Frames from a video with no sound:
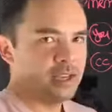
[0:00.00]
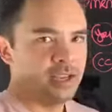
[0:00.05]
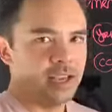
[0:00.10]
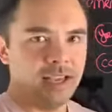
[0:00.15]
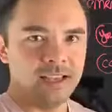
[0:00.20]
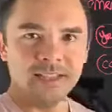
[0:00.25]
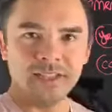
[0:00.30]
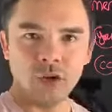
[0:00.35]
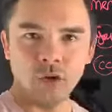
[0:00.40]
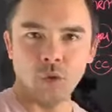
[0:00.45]

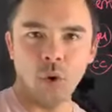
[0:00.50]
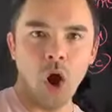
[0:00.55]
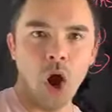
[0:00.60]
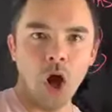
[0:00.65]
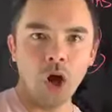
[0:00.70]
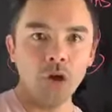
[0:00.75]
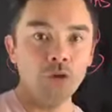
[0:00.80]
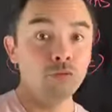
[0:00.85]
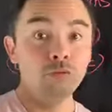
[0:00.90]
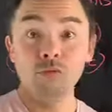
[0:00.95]
Is it
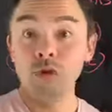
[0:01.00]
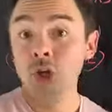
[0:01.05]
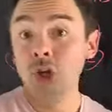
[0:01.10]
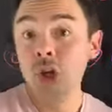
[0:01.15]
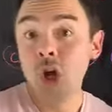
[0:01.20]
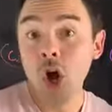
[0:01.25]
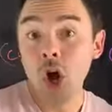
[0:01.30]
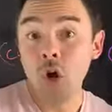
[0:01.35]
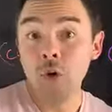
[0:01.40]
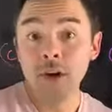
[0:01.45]
wrong?
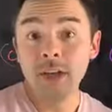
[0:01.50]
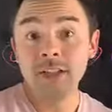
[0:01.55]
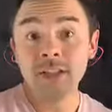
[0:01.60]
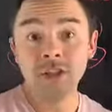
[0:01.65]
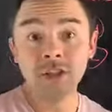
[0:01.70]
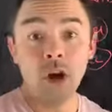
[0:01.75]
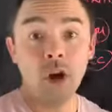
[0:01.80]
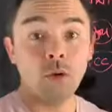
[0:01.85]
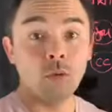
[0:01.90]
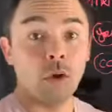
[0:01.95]
No, it's
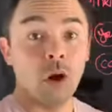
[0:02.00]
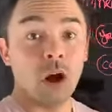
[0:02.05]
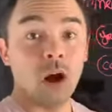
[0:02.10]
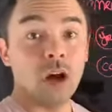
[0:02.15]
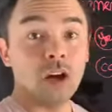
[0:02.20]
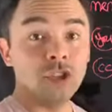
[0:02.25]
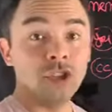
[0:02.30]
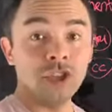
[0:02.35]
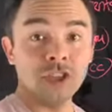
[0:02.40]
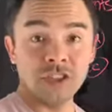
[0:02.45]
not
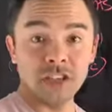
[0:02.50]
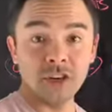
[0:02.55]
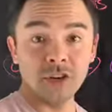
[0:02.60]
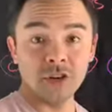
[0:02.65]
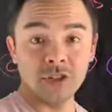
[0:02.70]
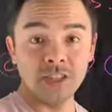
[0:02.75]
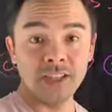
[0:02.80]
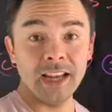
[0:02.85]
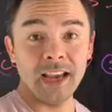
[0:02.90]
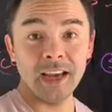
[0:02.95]
wrong. Just
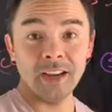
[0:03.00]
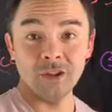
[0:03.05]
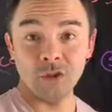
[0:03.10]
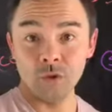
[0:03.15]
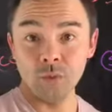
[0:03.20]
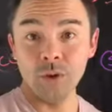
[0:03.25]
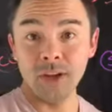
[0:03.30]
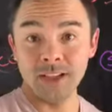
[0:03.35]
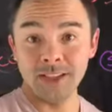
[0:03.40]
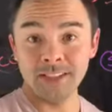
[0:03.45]
understand the
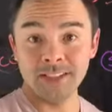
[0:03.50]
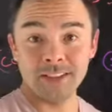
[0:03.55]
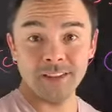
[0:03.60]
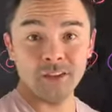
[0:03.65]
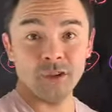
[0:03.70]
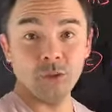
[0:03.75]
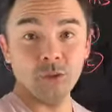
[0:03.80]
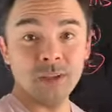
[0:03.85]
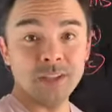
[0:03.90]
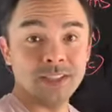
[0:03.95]
risk.
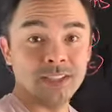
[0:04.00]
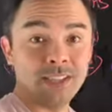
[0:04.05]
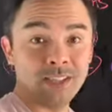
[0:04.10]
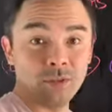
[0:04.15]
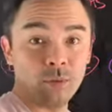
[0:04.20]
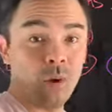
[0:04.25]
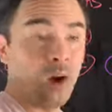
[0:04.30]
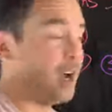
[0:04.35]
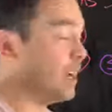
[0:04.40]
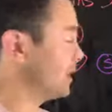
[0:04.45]
The risk is
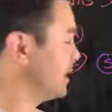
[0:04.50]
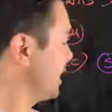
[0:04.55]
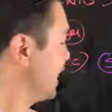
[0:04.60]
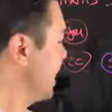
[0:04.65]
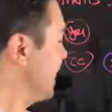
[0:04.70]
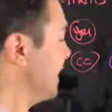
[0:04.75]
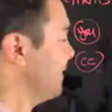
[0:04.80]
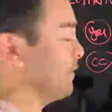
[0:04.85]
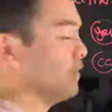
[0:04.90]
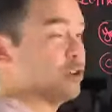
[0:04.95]
what?
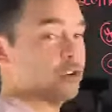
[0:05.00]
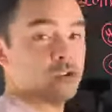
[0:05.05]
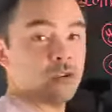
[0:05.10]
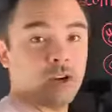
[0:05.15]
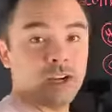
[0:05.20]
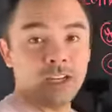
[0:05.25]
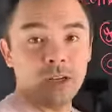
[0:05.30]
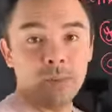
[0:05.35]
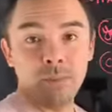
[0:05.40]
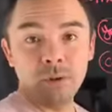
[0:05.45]
If you're
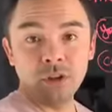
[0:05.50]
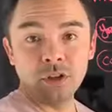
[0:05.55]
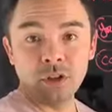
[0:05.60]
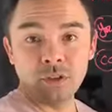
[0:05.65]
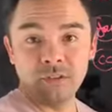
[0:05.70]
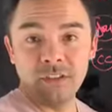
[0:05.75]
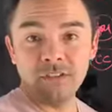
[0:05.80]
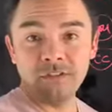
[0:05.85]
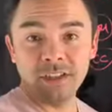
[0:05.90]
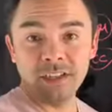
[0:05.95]
trying to build your
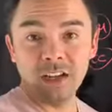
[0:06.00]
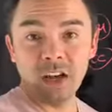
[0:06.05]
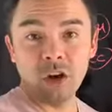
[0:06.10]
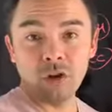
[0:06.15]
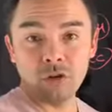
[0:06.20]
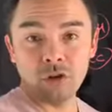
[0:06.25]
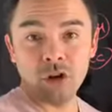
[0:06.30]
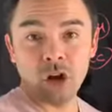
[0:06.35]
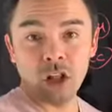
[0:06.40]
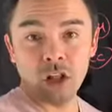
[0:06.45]

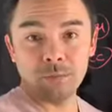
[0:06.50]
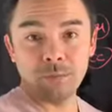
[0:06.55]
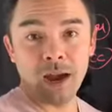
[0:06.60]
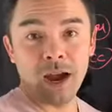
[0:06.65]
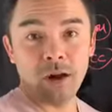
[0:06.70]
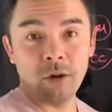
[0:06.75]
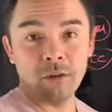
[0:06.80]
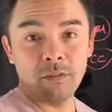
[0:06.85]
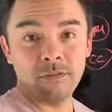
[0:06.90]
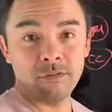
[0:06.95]
$1,500
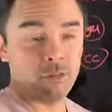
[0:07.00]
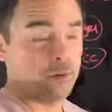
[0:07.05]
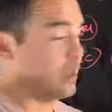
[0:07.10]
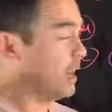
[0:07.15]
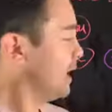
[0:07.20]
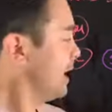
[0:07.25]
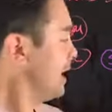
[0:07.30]
power of 3,